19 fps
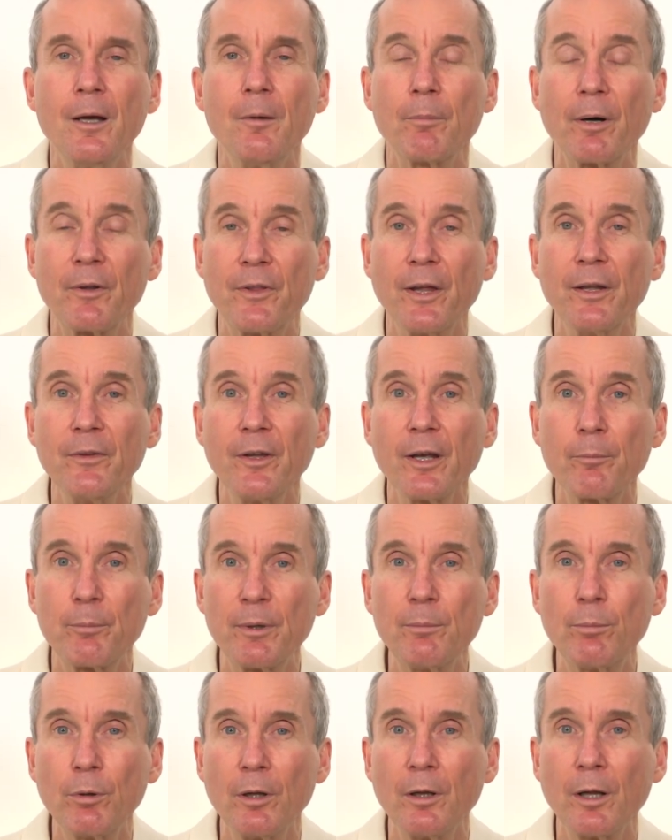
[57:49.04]
But then there are
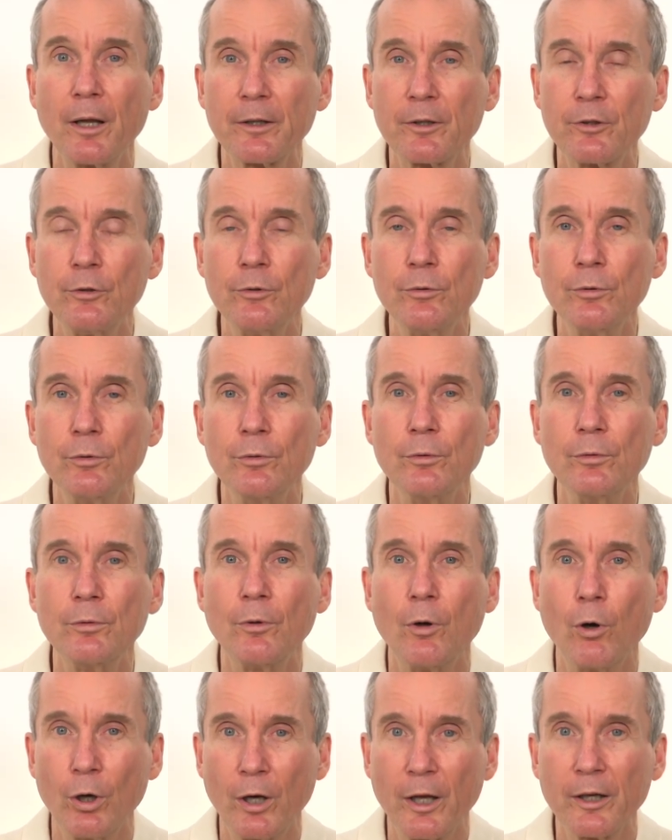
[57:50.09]
people like you
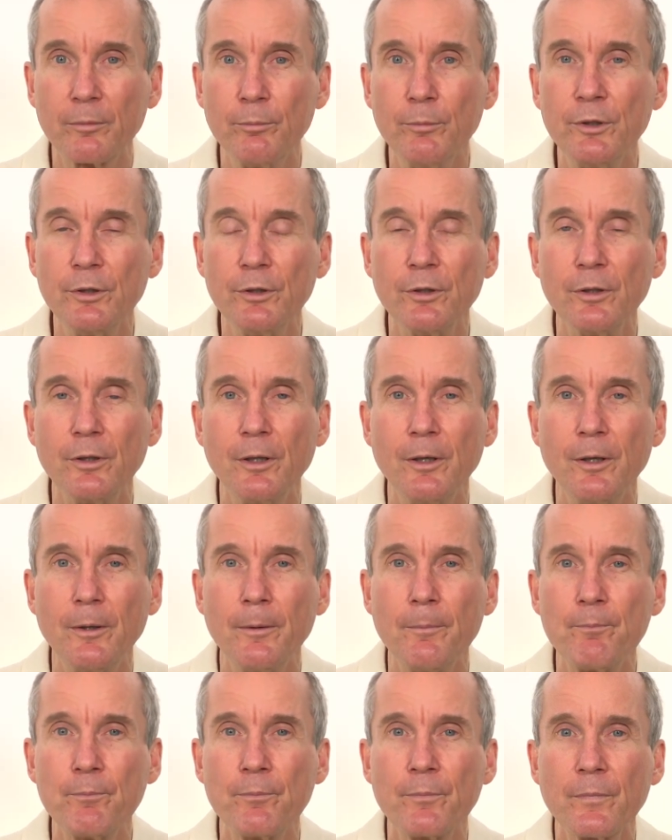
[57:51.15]
or like me,
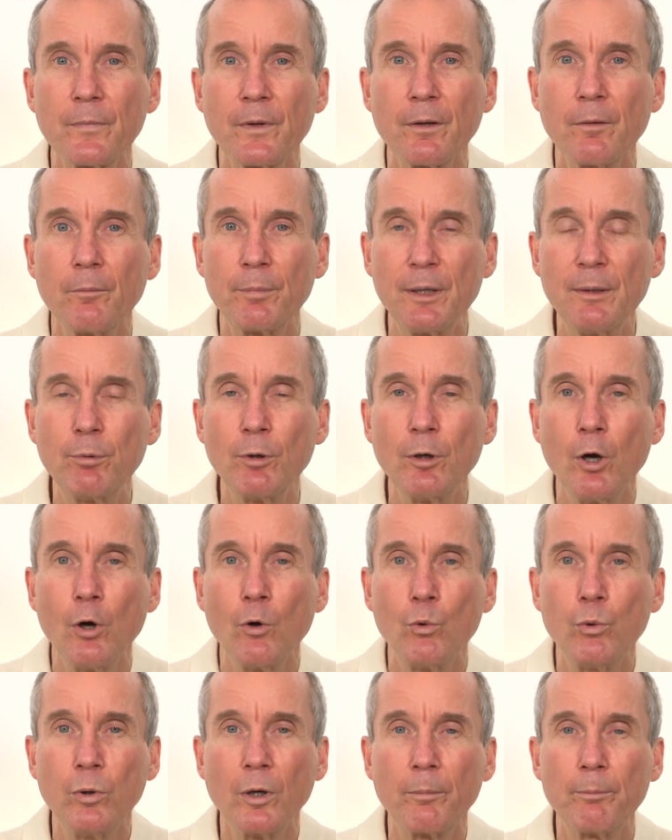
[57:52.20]
people
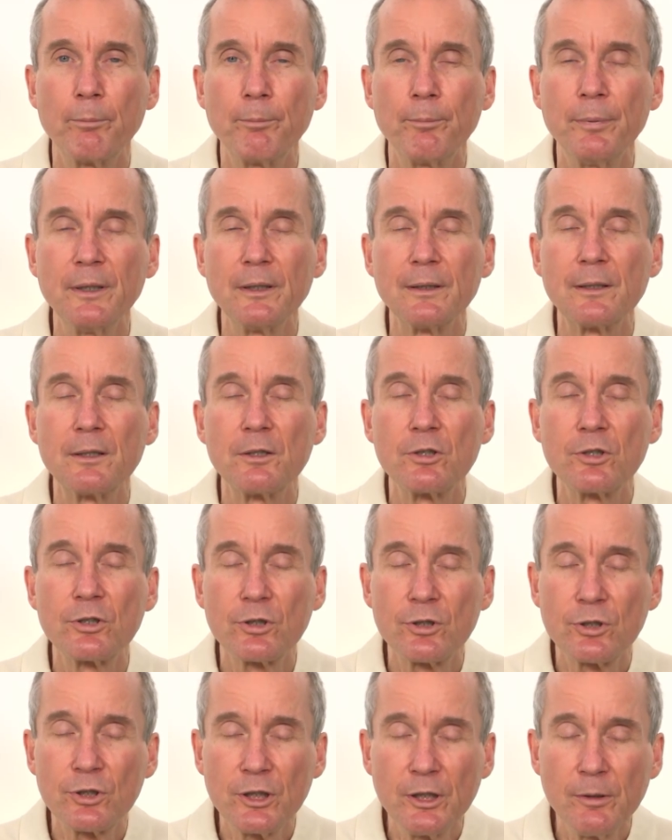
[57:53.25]
who are being
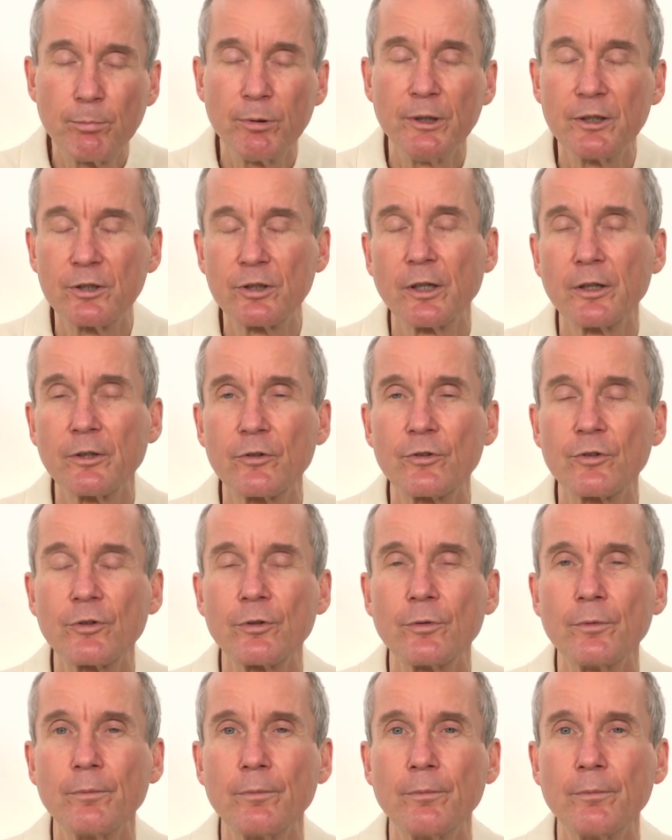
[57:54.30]
deeply touched.